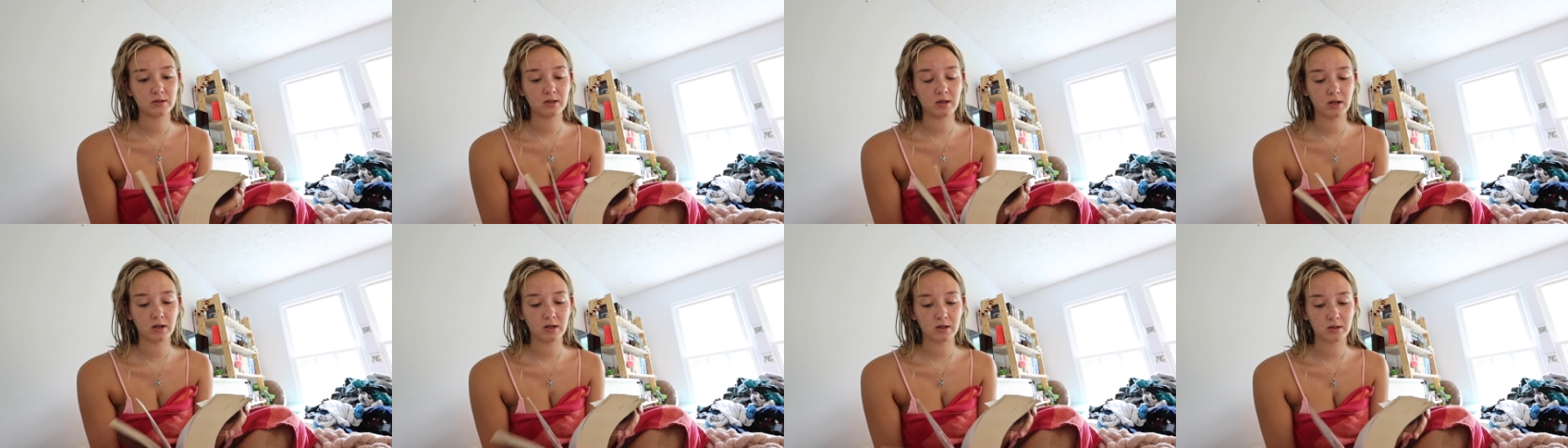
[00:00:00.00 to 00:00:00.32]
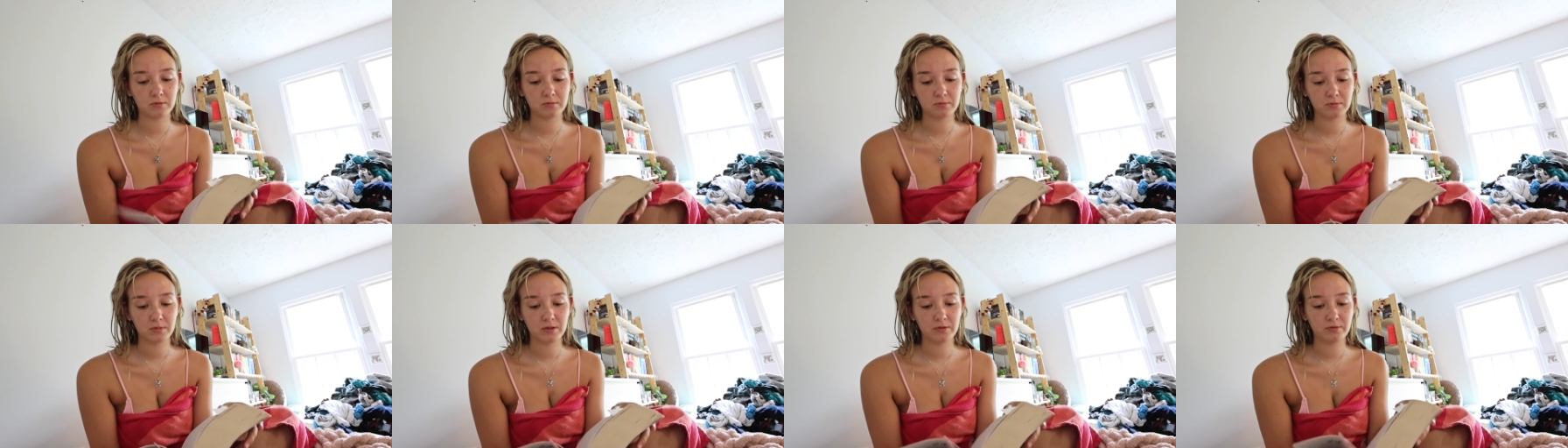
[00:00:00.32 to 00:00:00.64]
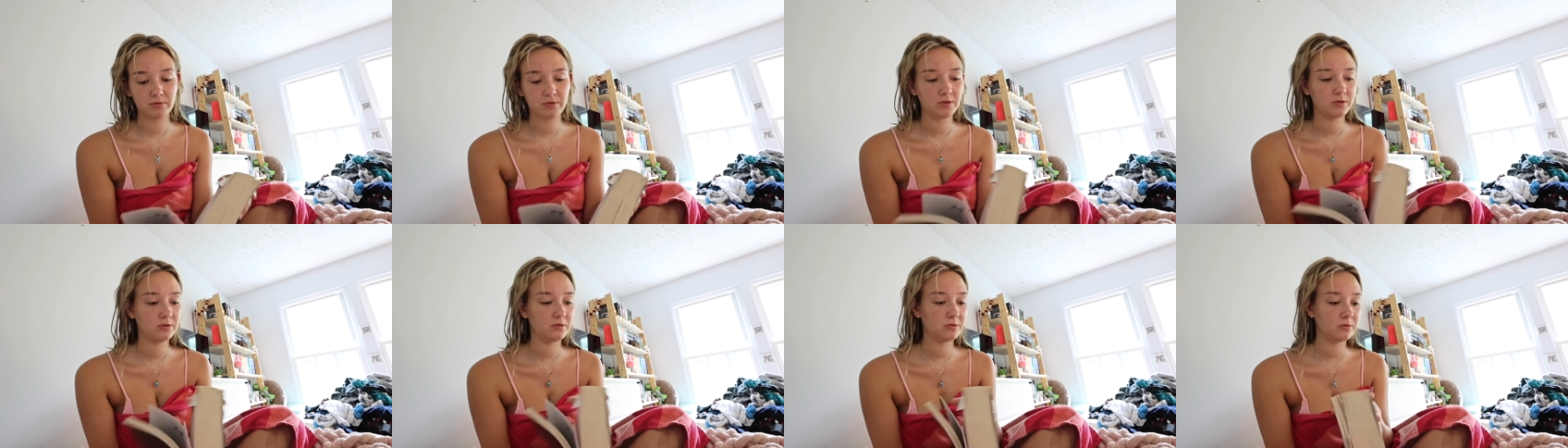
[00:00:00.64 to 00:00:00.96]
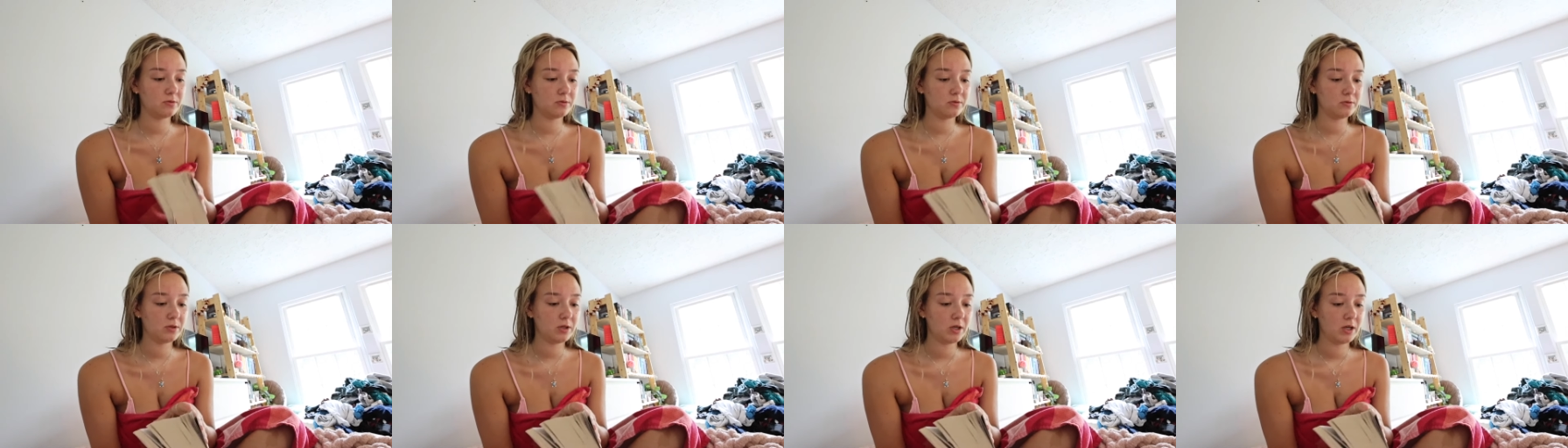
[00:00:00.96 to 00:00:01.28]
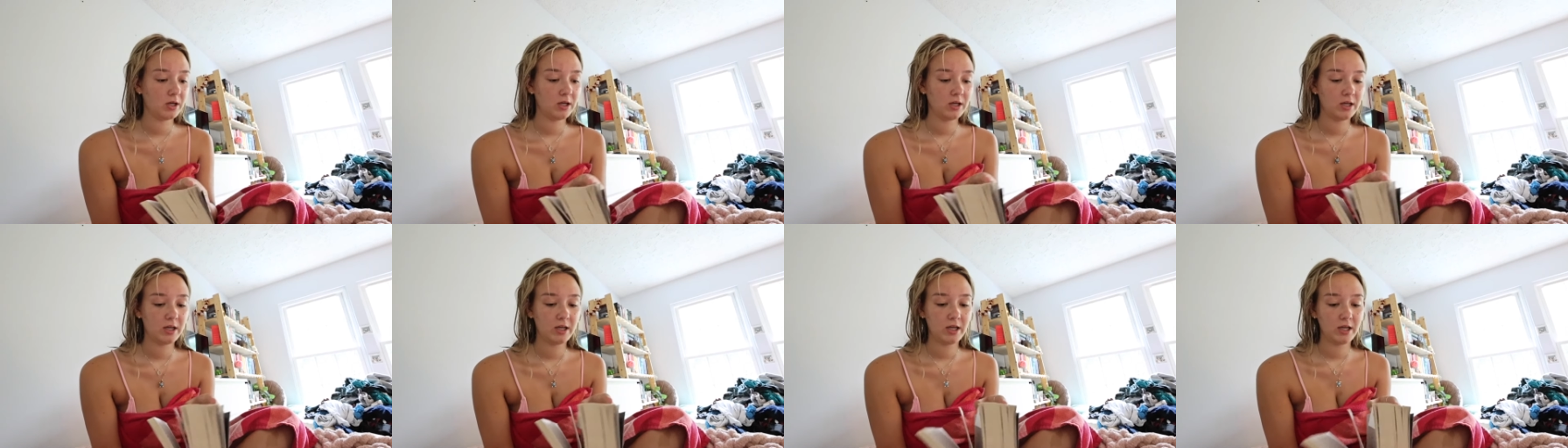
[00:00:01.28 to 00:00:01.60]
Um, if you
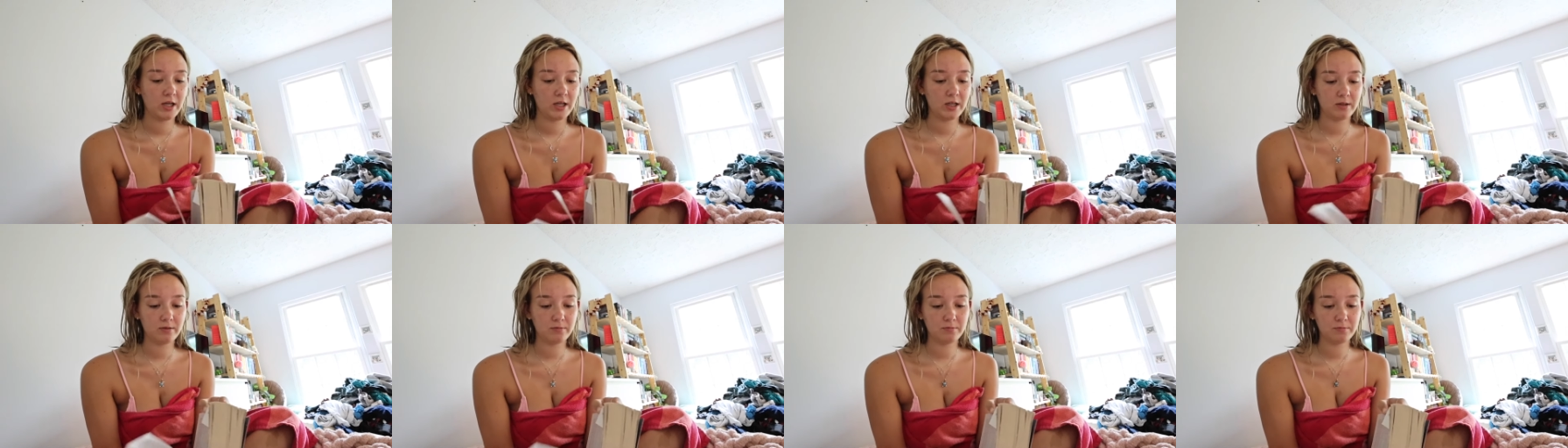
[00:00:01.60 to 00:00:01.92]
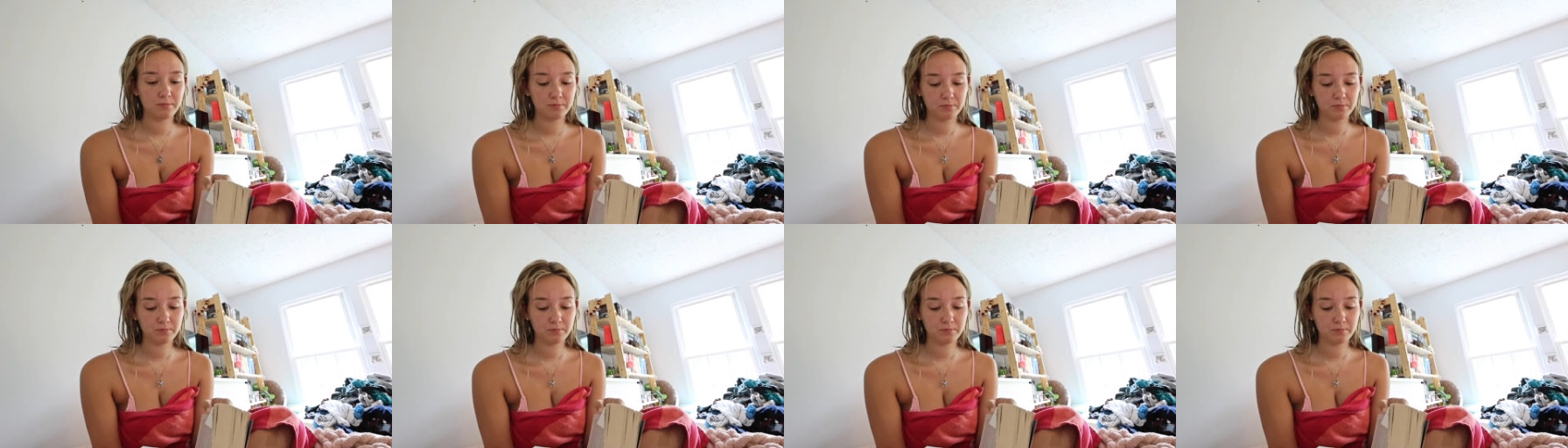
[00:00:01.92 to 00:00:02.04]
hit